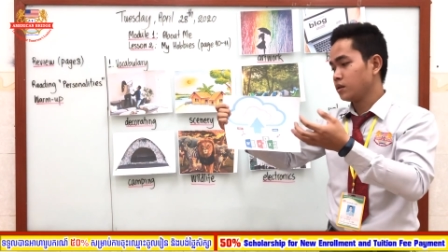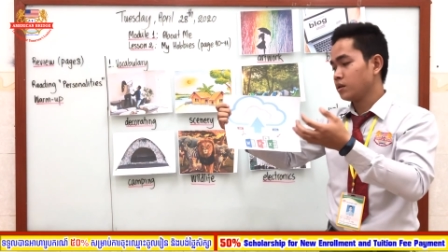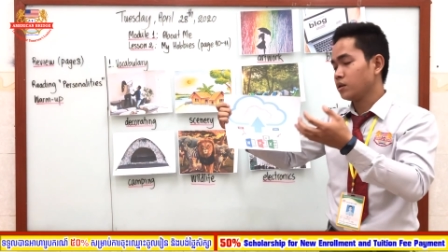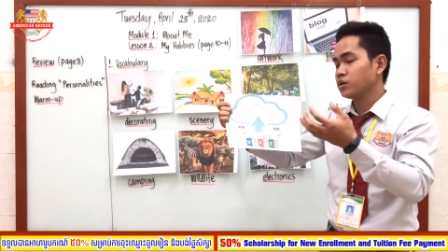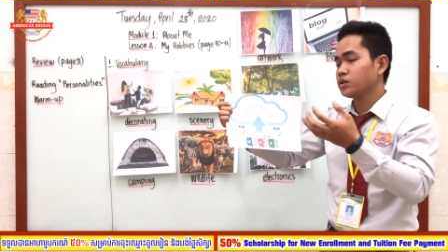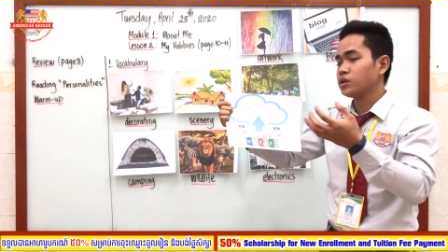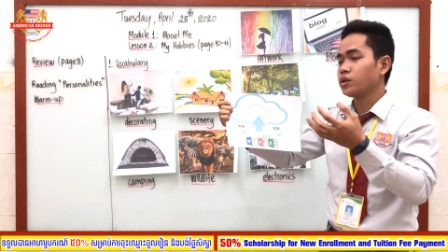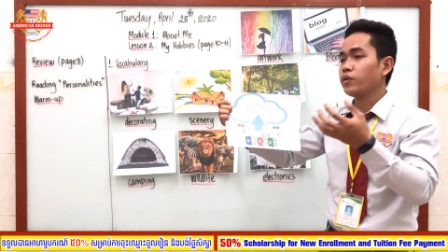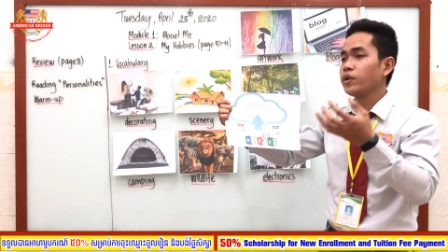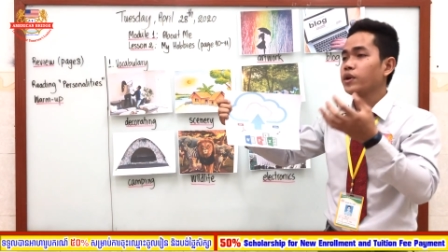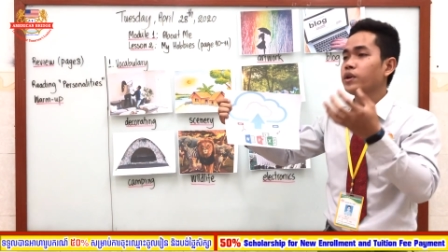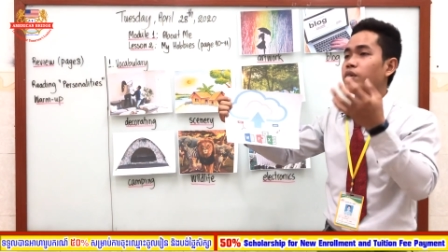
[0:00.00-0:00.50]

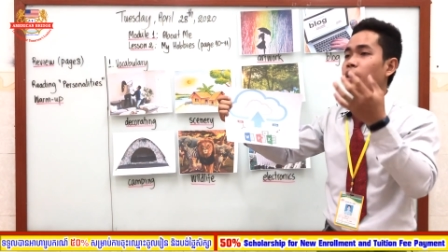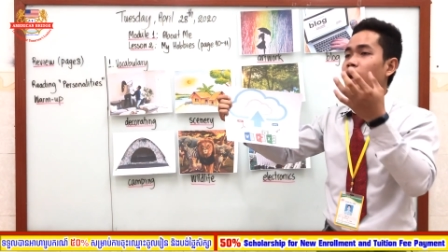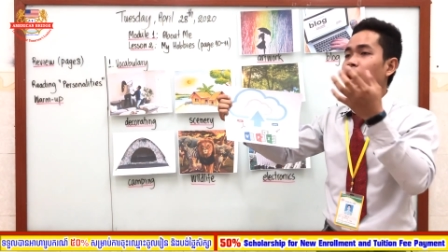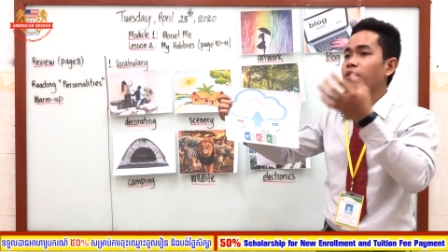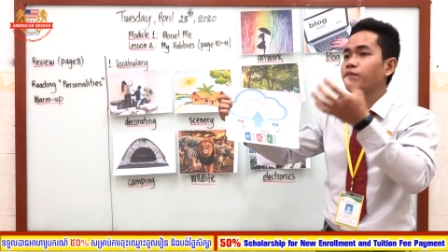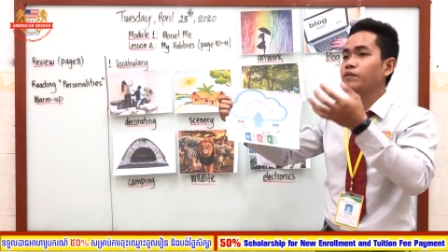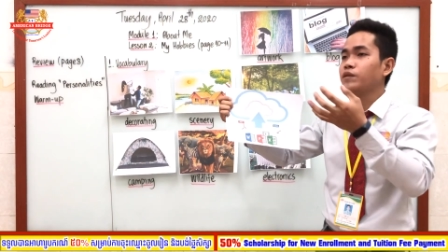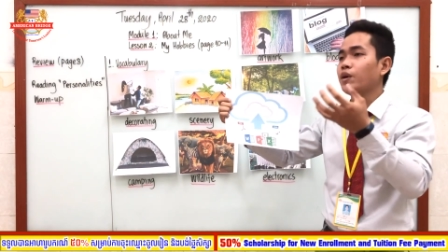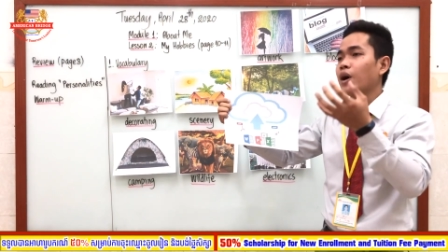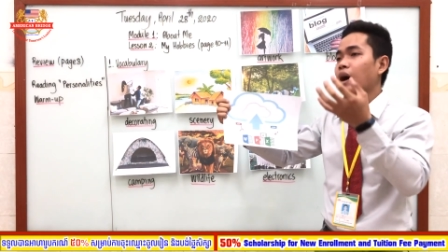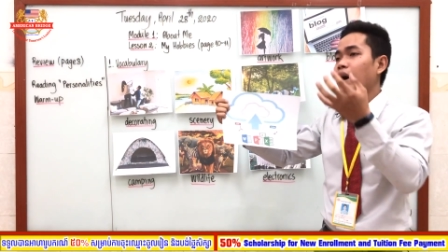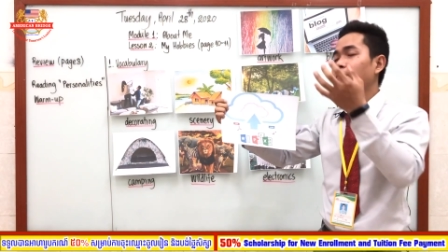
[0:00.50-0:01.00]
Sorry, you
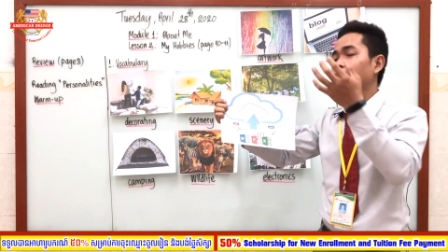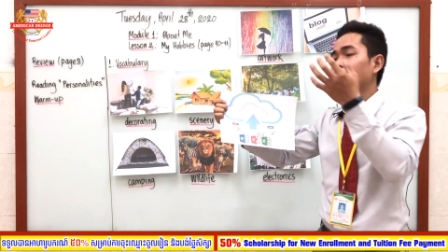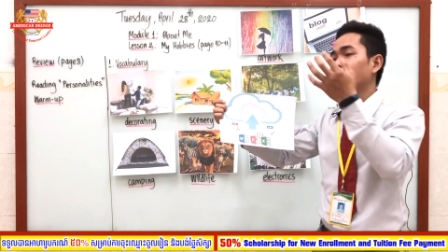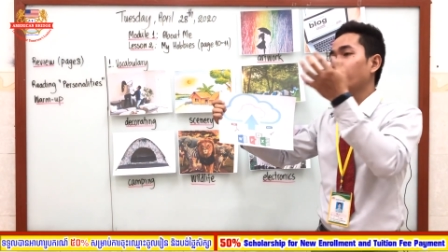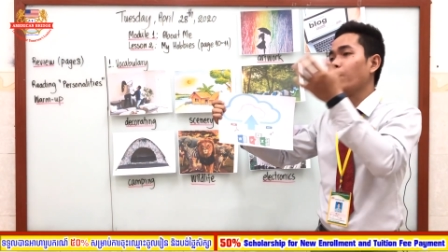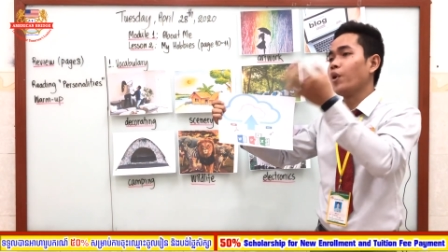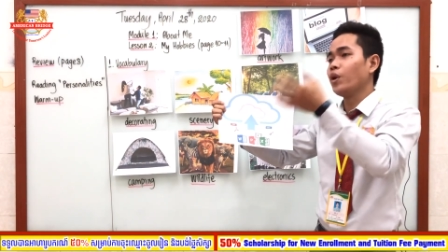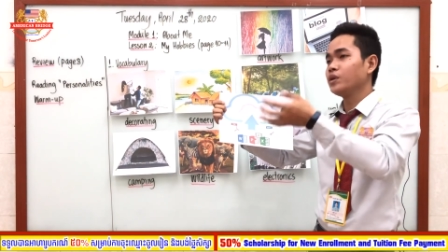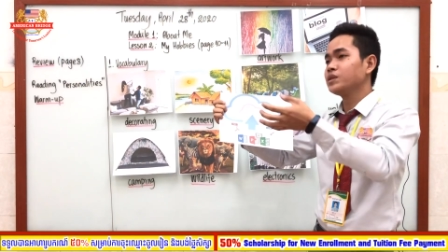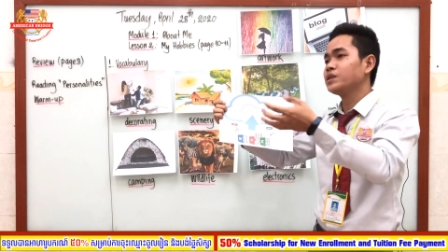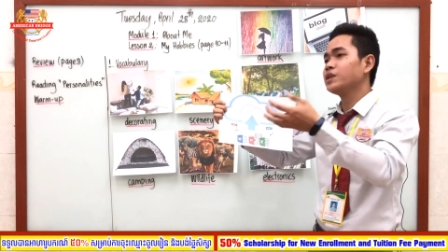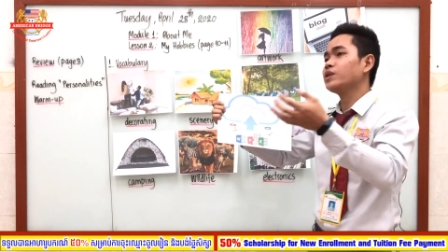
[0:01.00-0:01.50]
have to
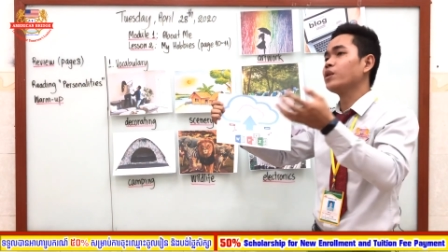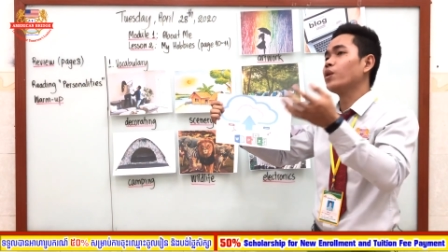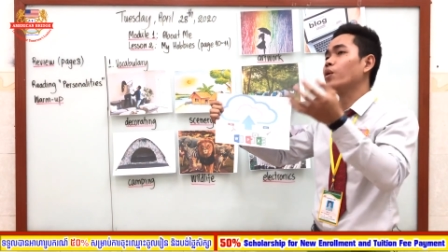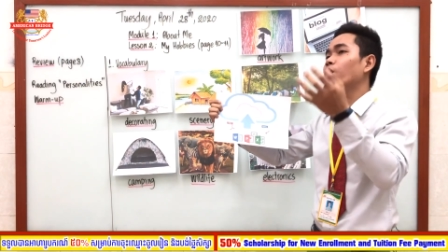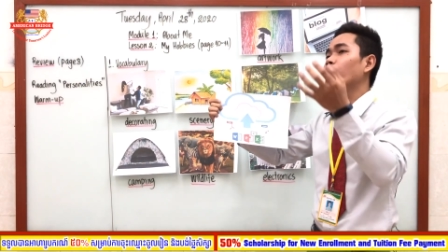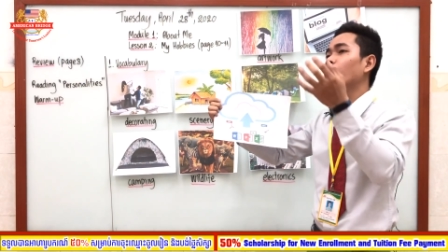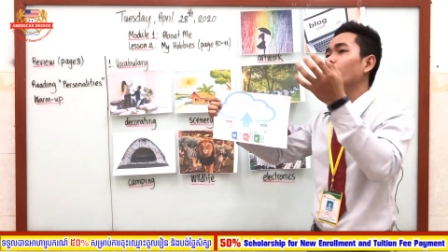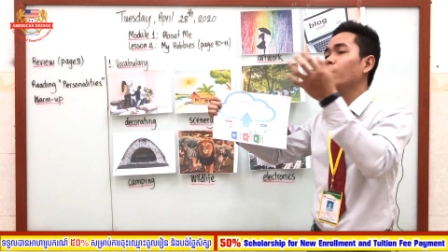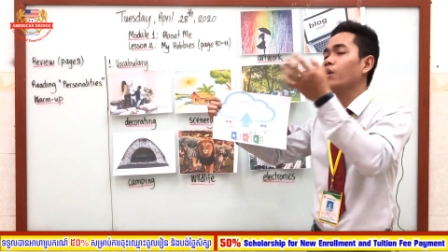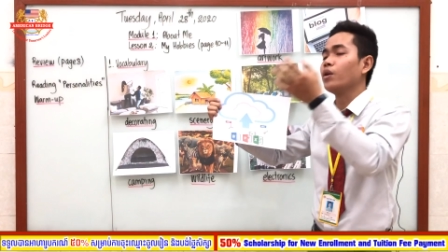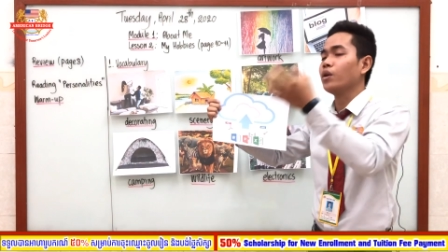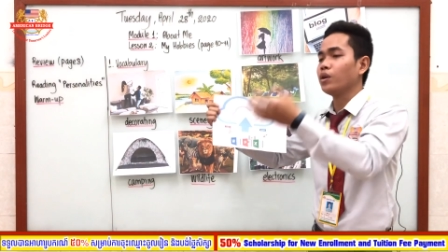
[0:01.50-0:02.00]
pause it
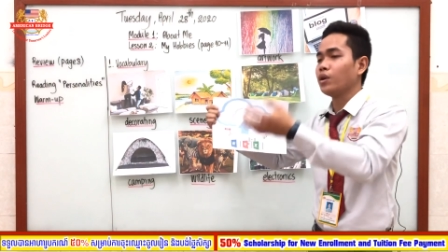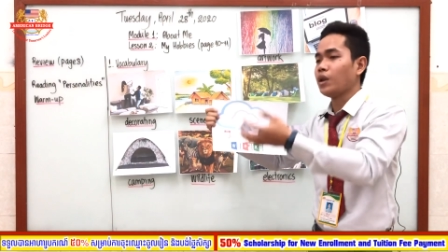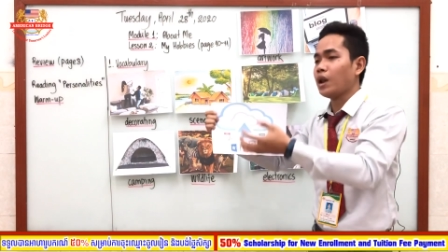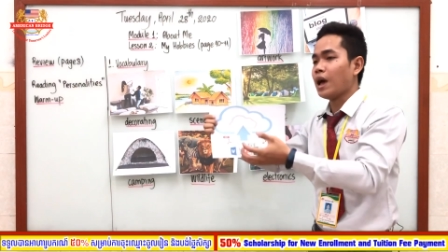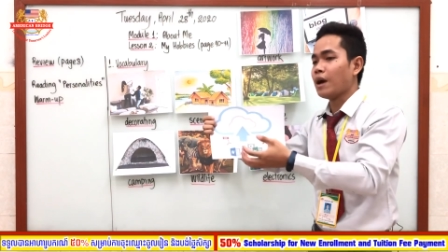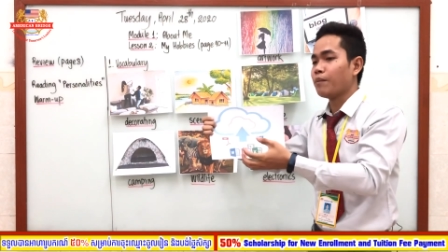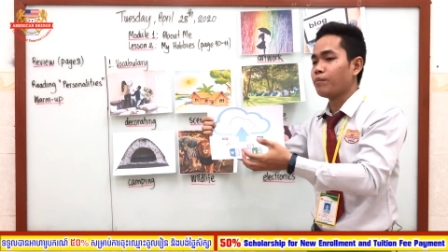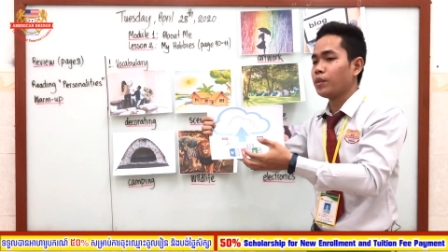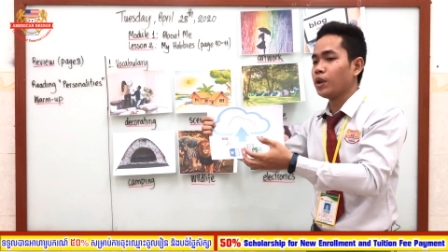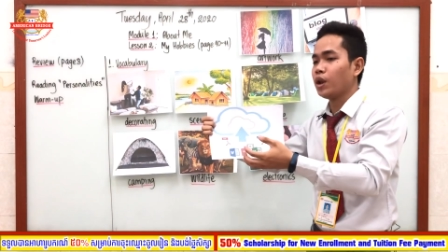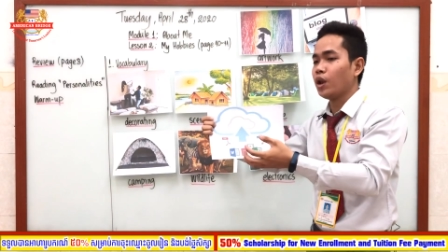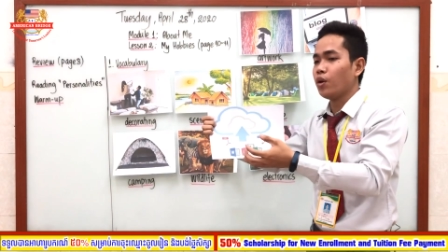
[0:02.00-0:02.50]
or
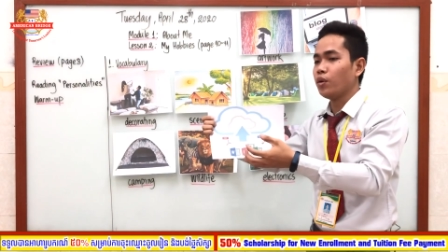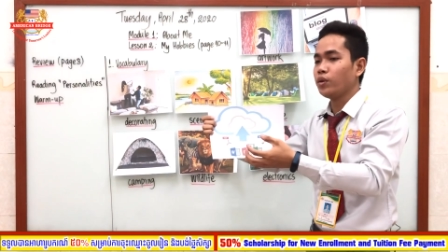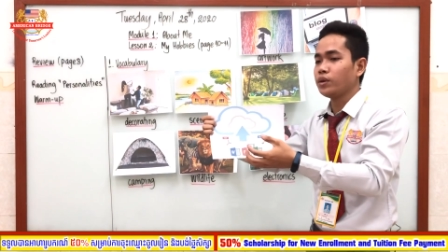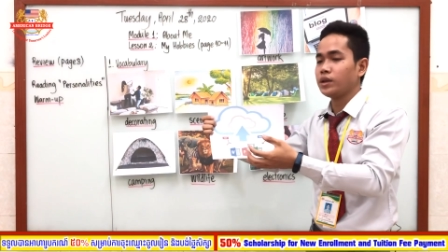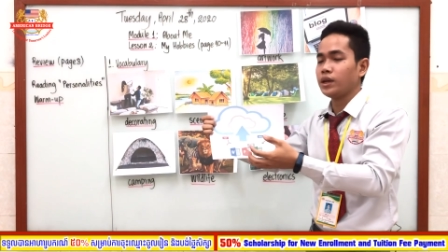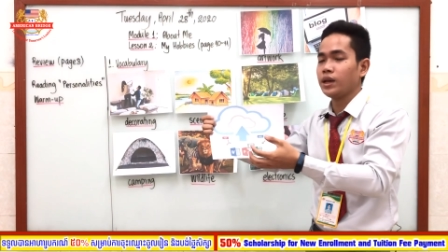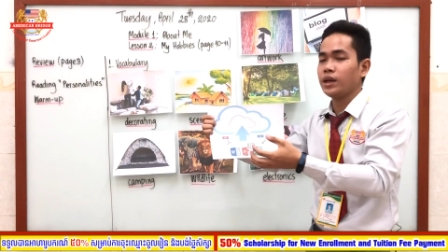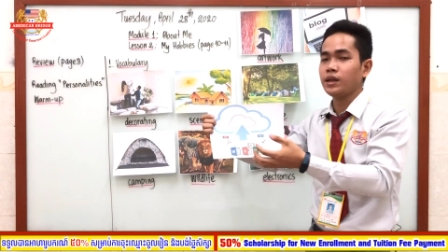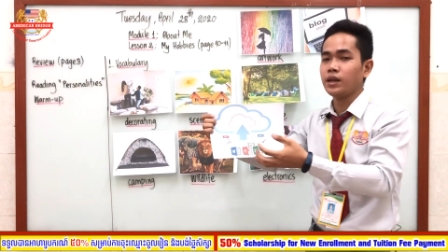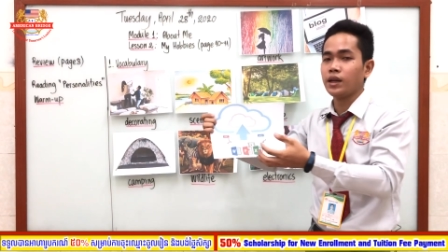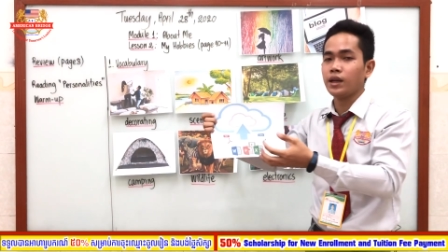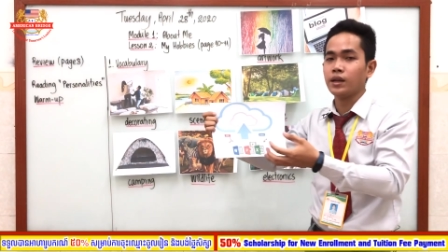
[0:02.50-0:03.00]
upload
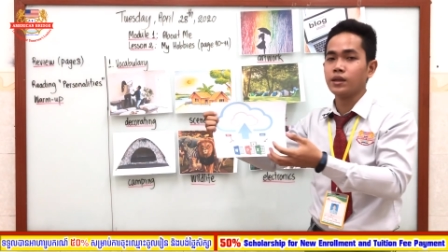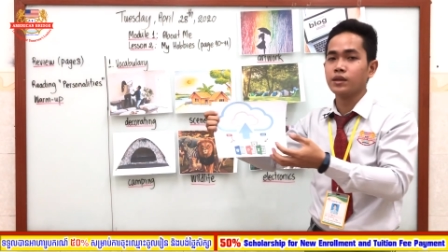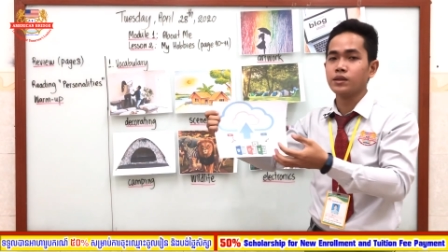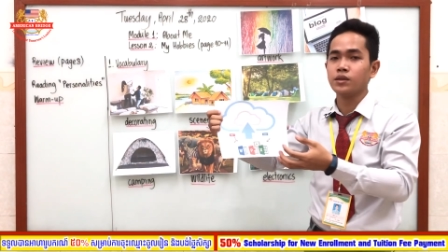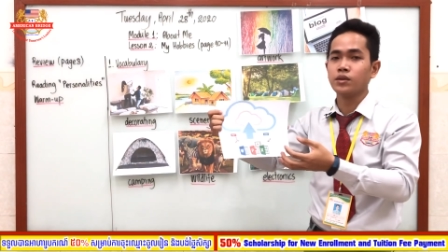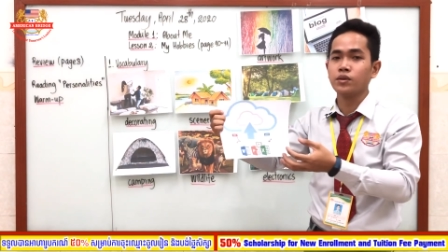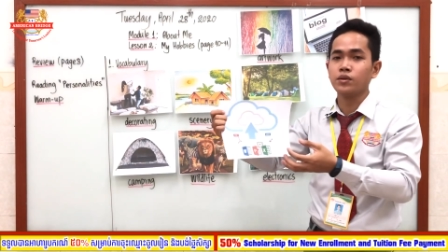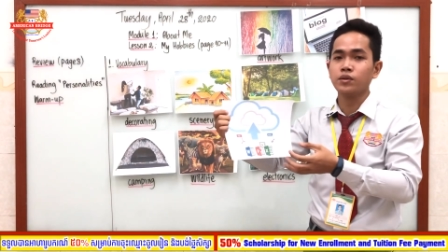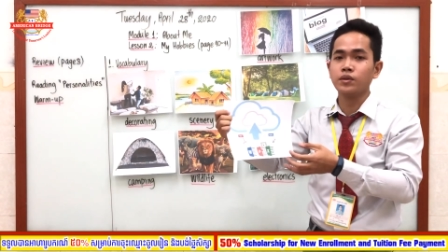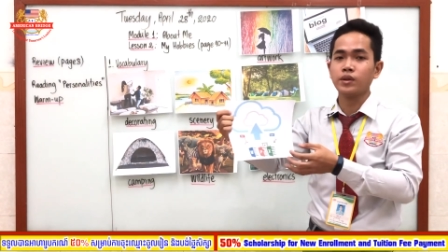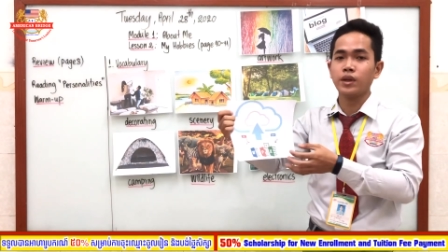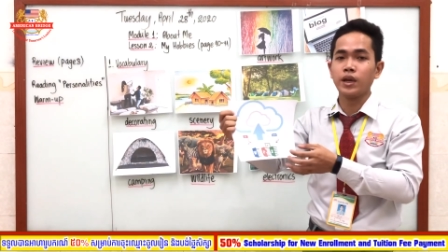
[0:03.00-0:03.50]
it into